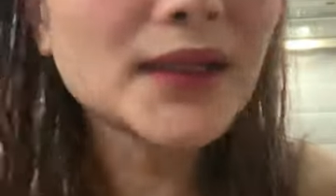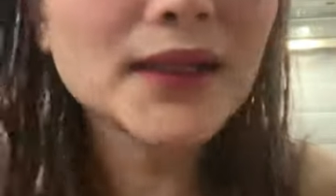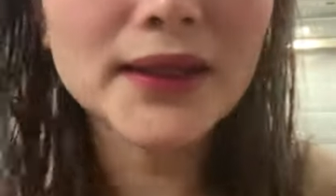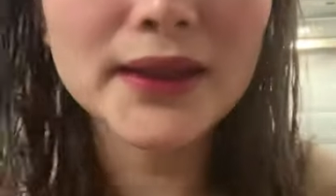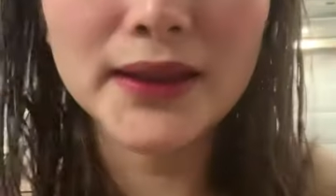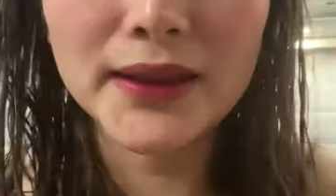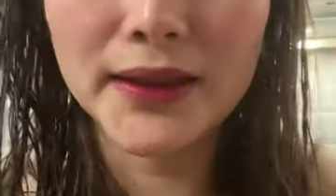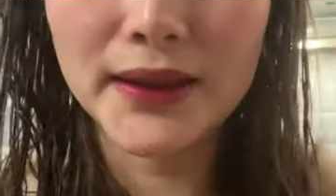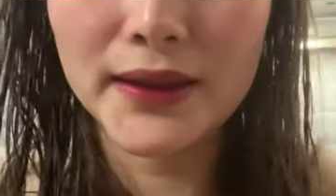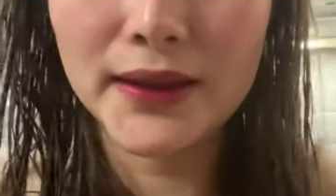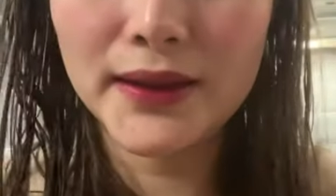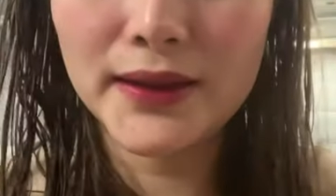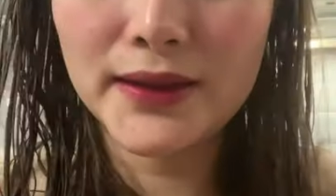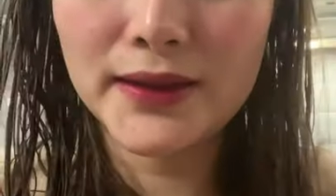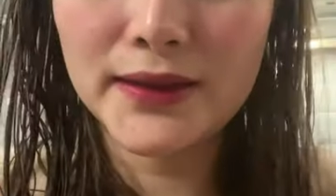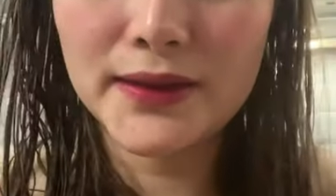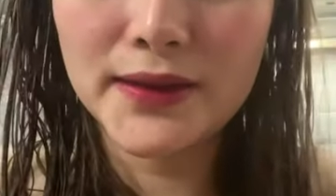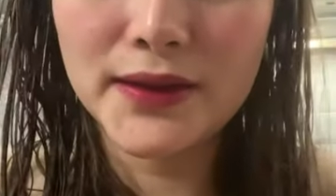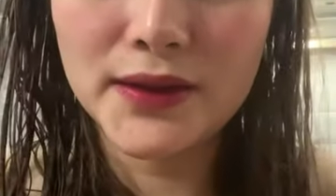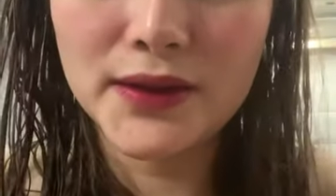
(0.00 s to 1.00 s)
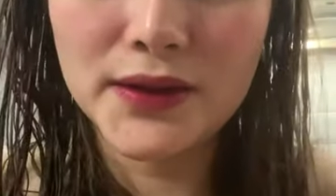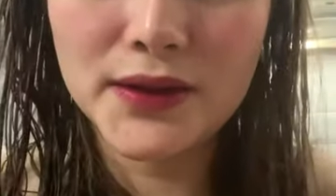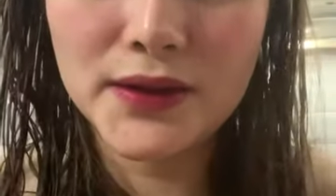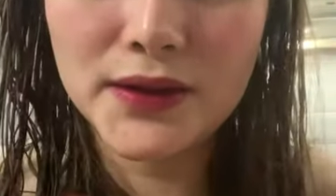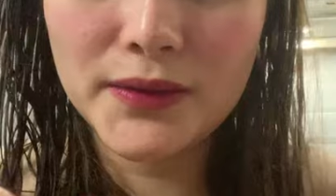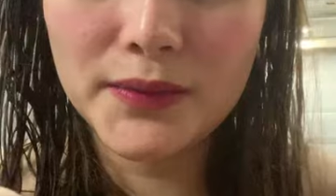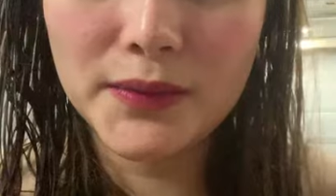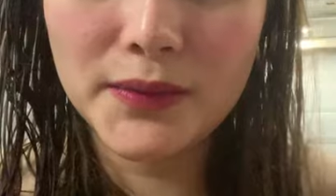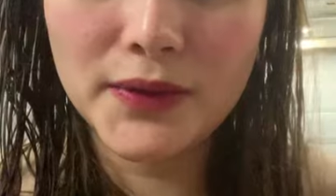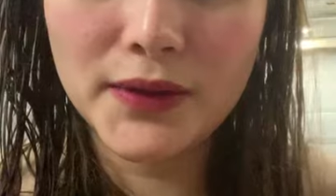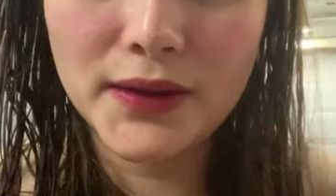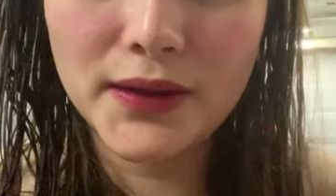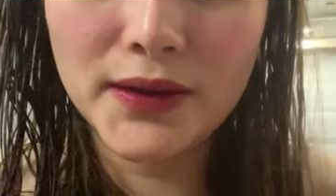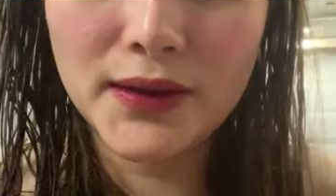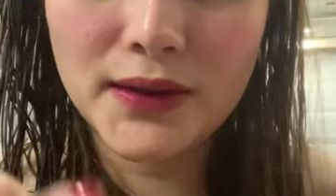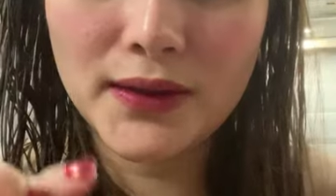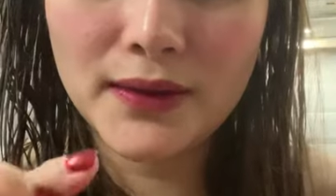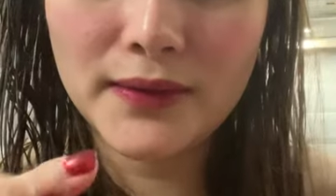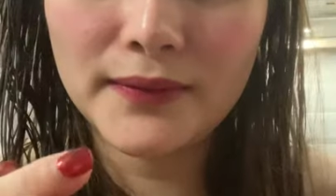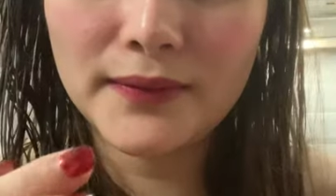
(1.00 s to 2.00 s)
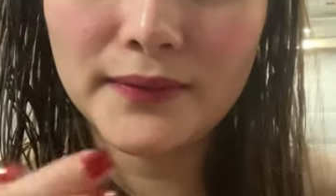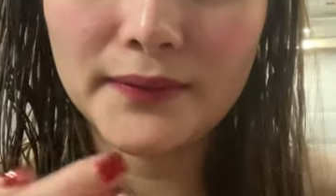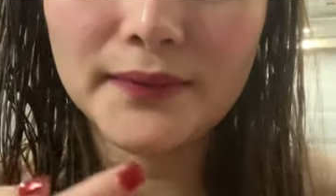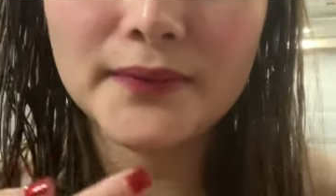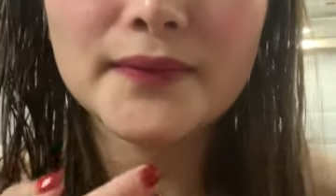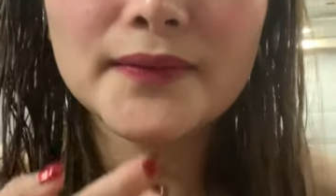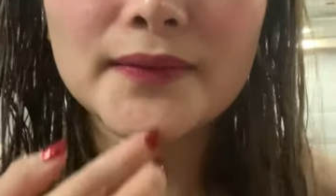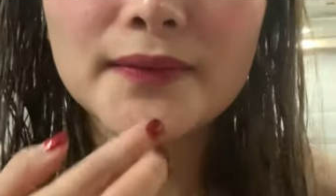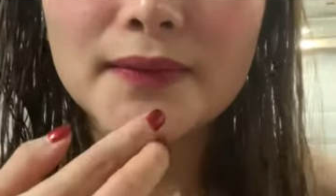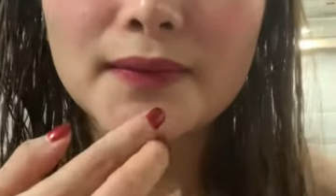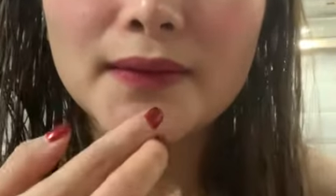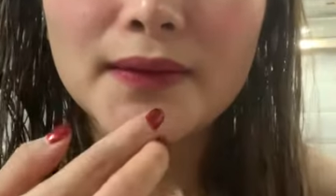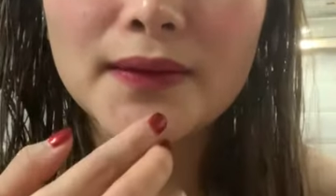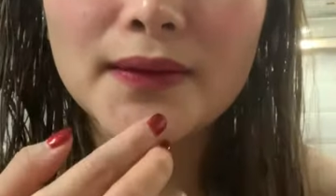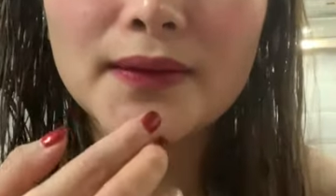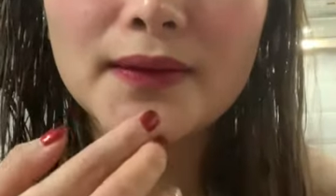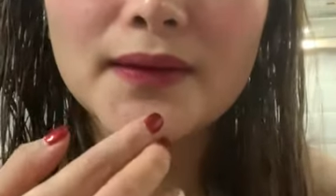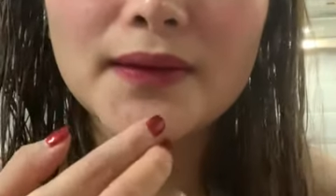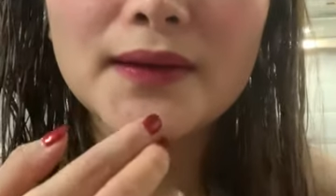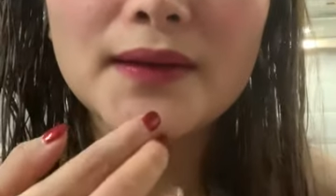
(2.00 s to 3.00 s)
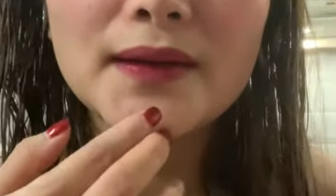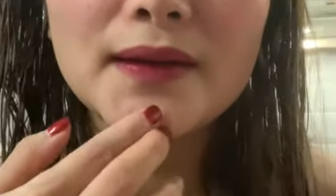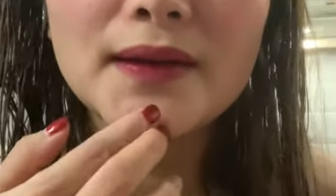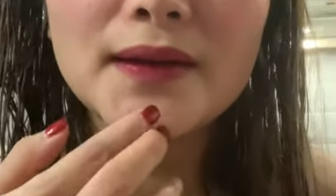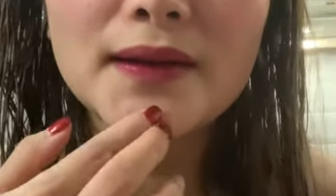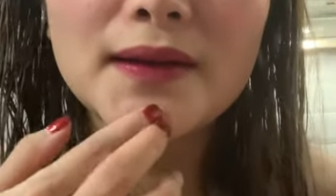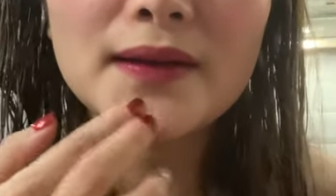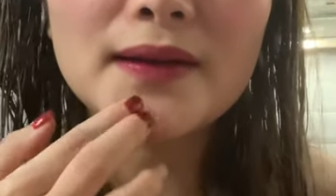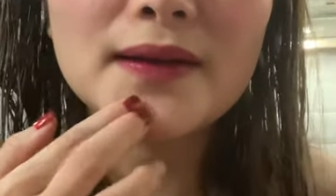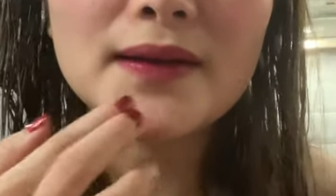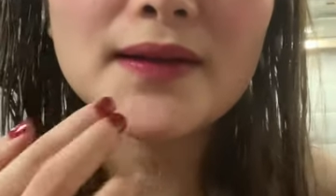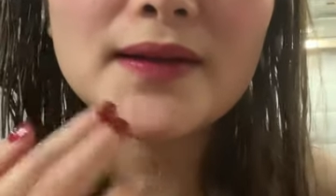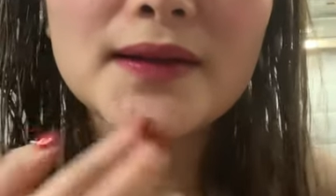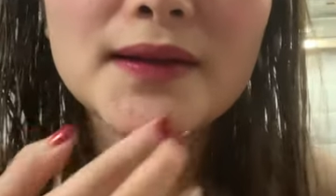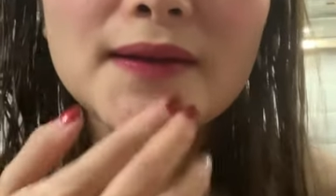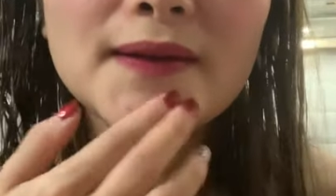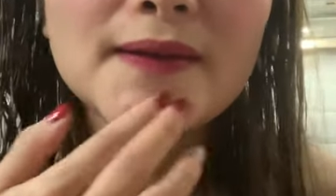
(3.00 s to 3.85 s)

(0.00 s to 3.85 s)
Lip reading: Ayan, tapos I just put it here.